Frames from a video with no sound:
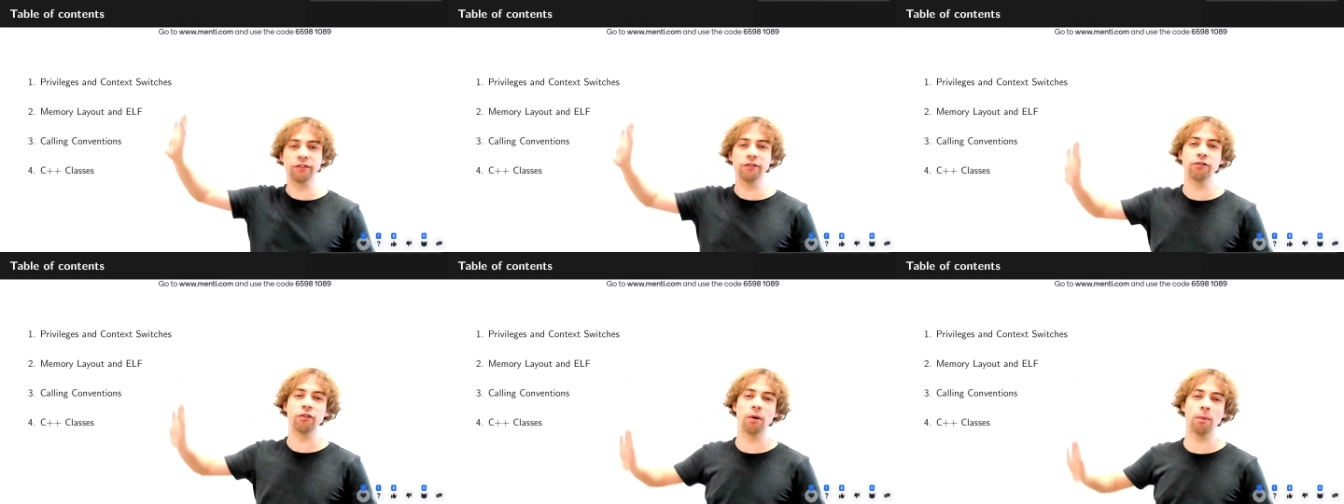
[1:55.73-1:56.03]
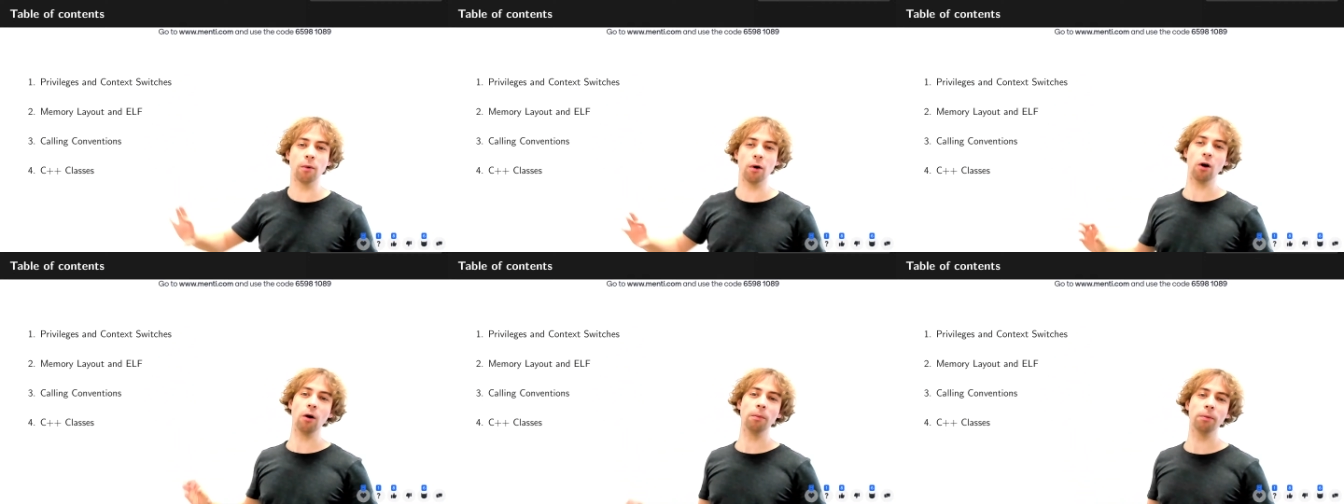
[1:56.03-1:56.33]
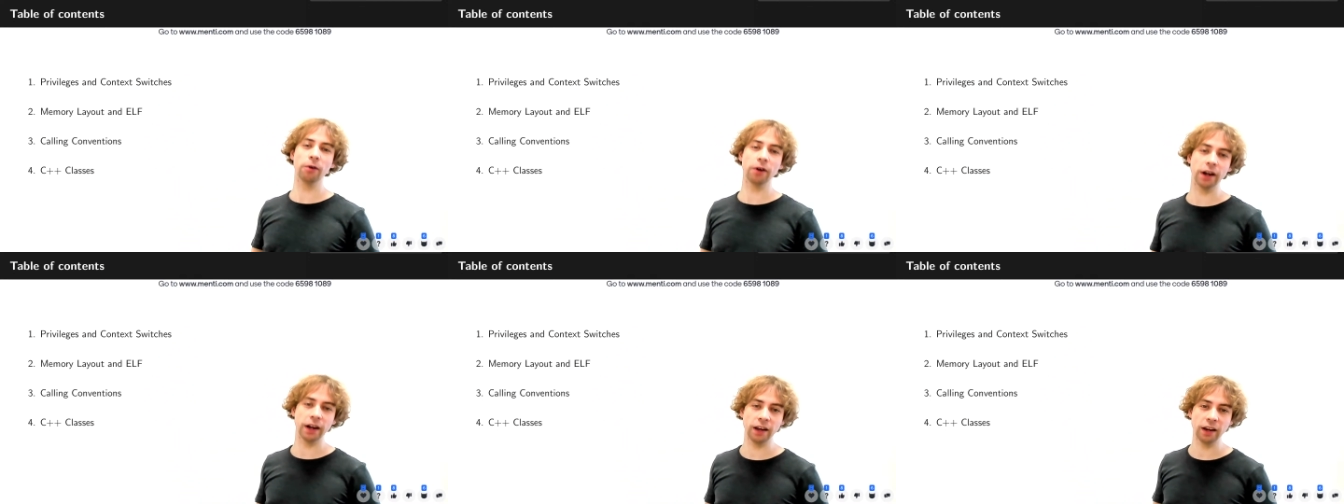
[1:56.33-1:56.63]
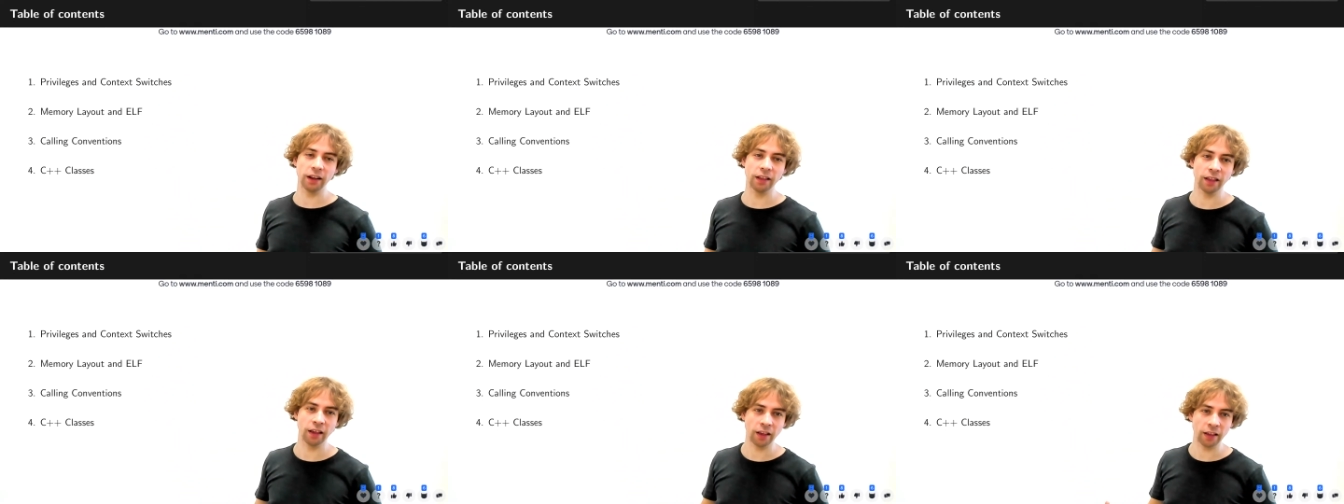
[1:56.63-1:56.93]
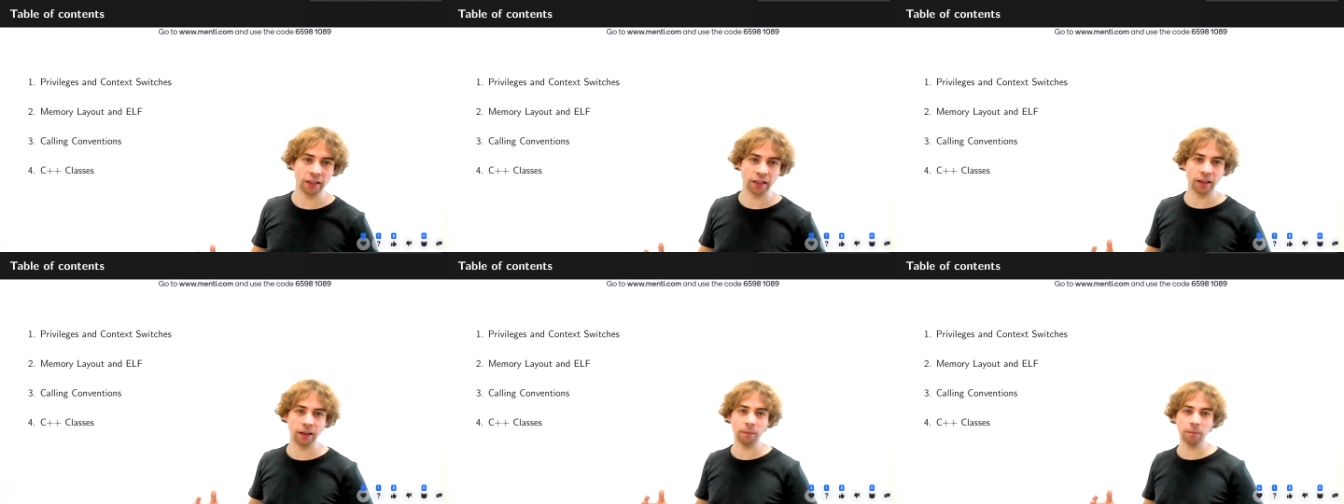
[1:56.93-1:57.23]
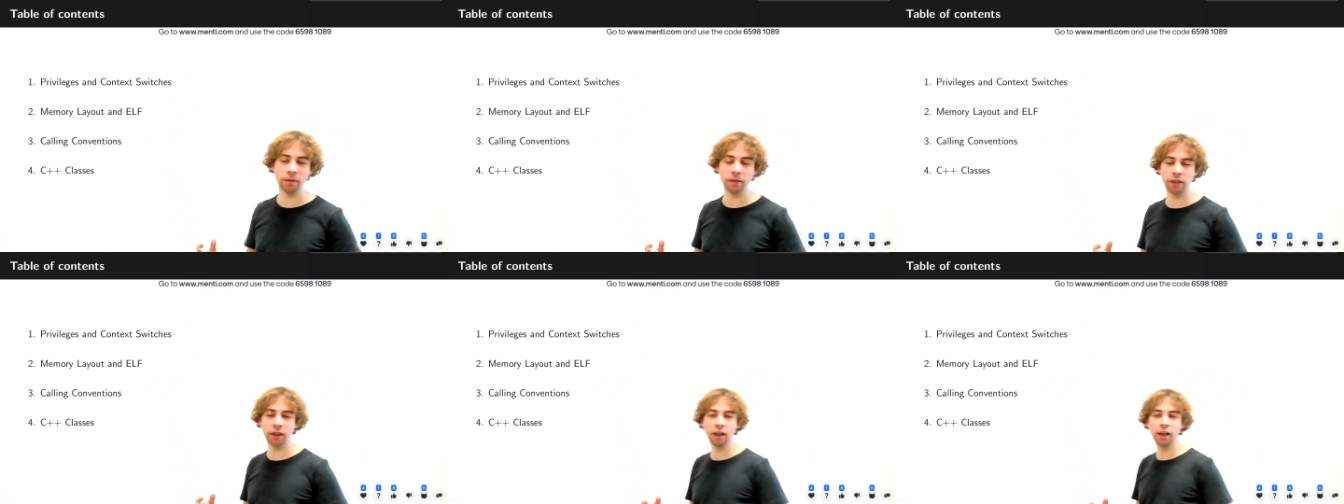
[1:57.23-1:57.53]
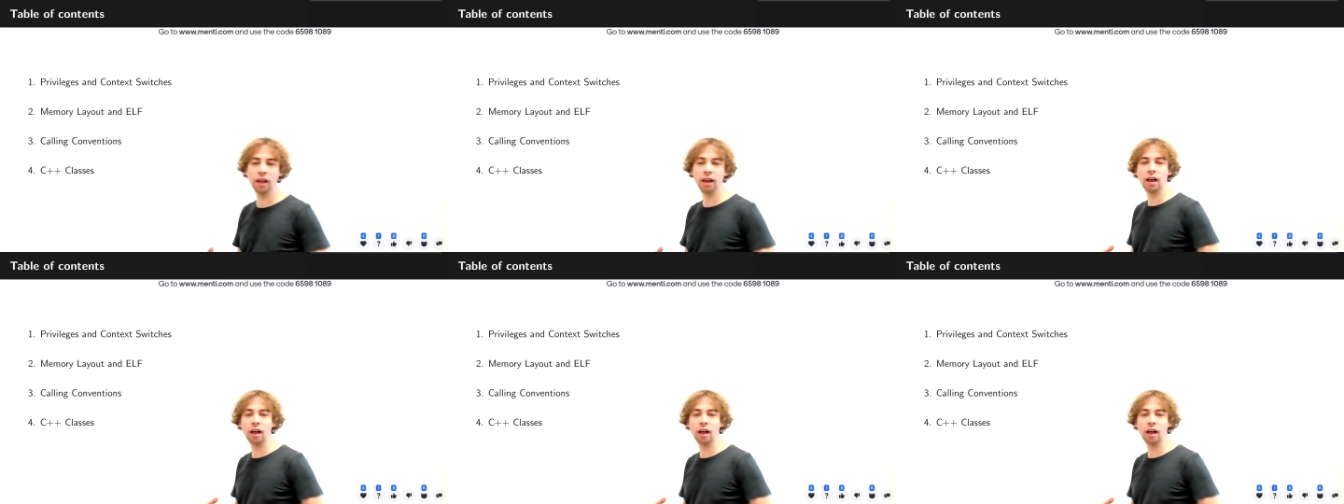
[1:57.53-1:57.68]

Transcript: from operating systems.